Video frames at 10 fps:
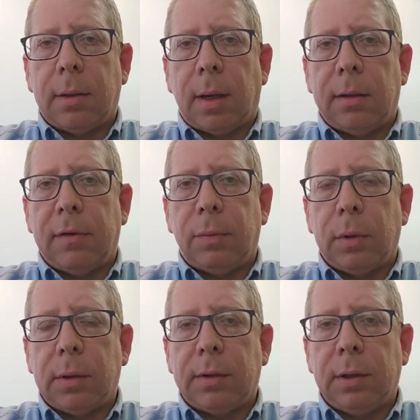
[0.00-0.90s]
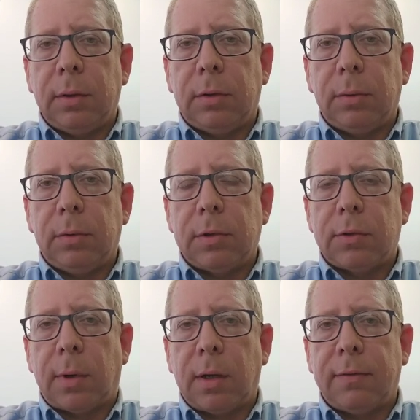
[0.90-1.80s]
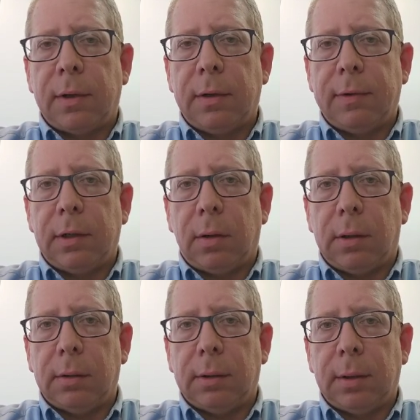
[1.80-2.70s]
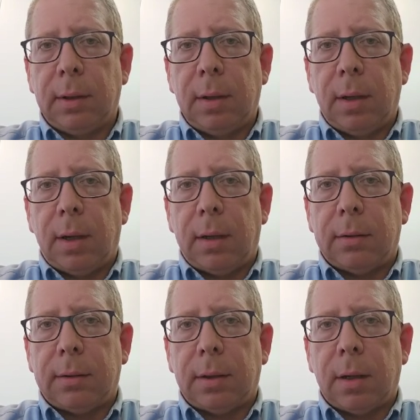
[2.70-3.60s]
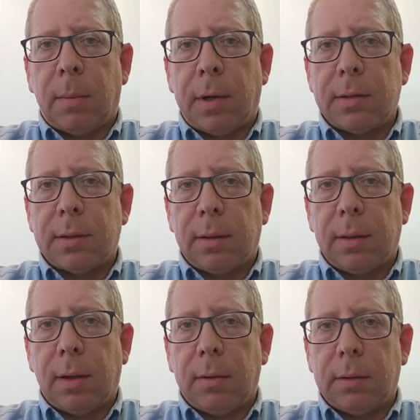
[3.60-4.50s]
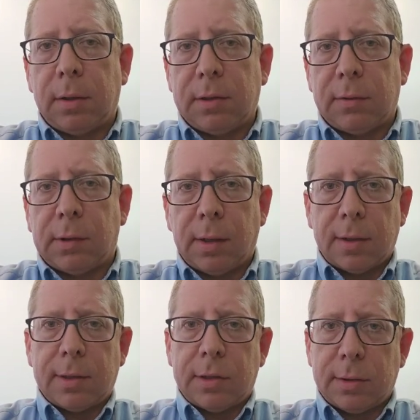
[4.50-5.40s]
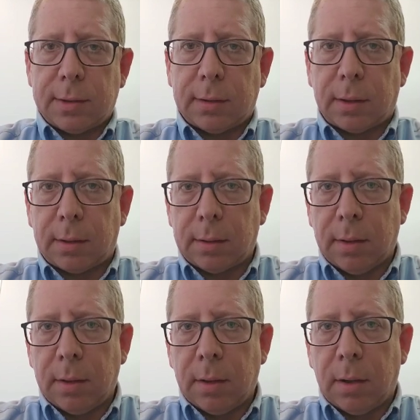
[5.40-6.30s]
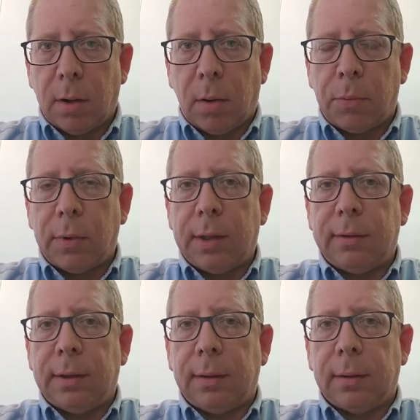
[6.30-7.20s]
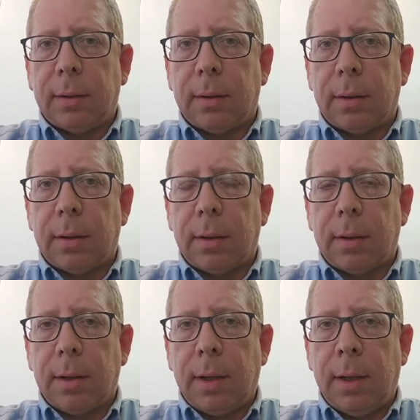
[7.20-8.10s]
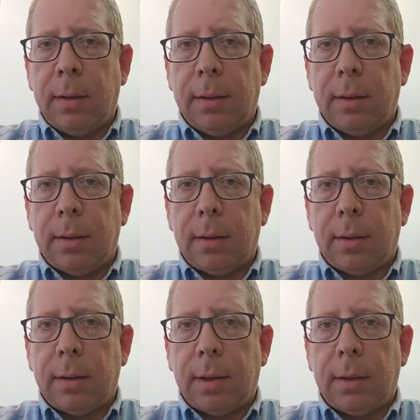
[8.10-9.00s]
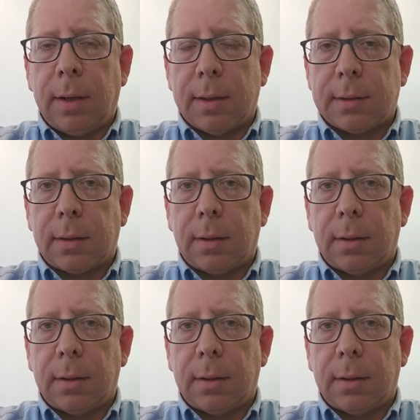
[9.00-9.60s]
the IDF will continue to strike very, very hard at Hamas and the other terrorist organizations that are operating in Gaza.